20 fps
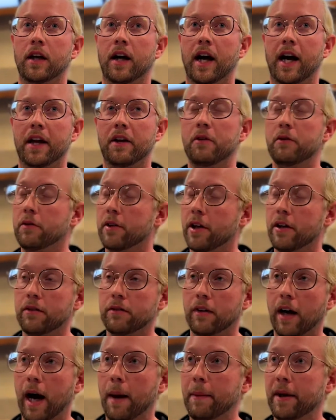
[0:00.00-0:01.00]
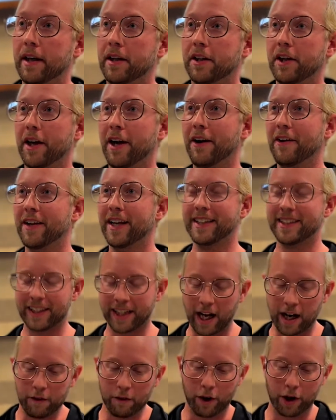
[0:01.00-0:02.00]
I don't know. I mean, that's
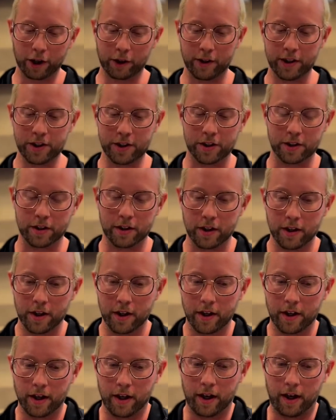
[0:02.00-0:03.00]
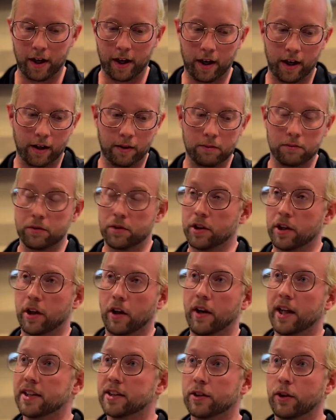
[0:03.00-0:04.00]
kind of a hard question.
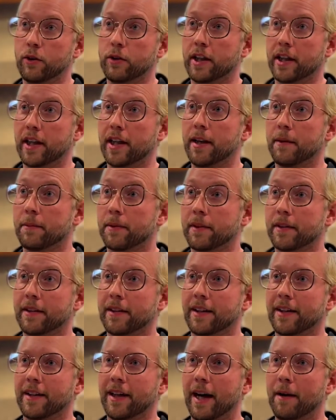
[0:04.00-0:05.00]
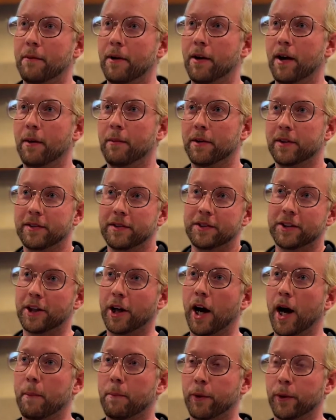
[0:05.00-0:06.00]
I sulk it up.
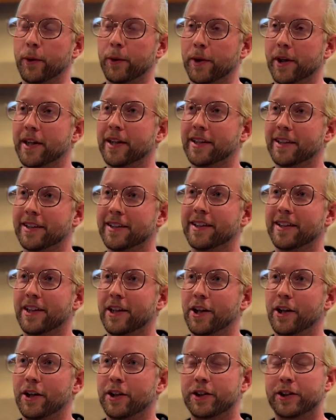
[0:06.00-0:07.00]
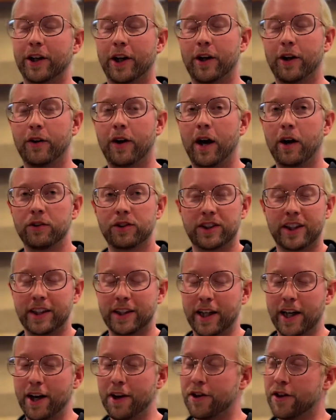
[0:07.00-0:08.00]
I brood. So I'll sit
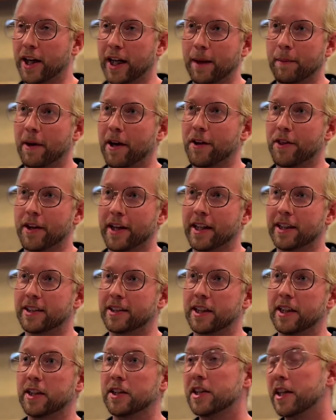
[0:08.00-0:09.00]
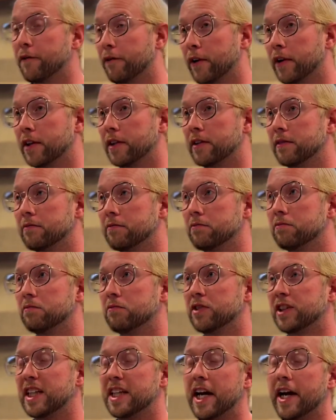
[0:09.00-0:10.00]
there and think about things in different
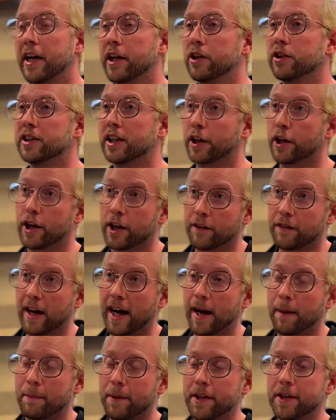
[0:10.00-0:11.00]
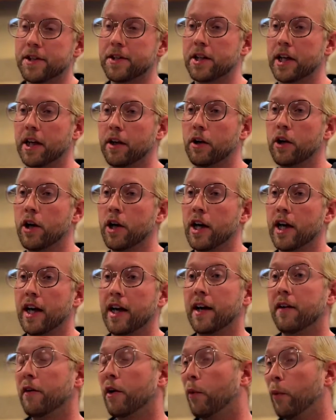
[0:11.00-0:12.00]
scenarios that could have happened and
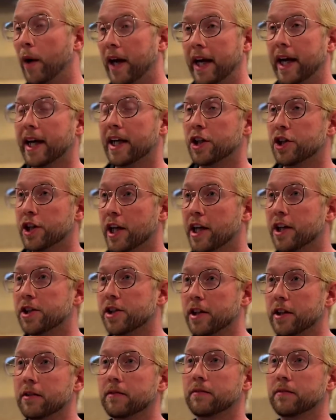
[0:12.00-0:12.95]
in a way I can change it.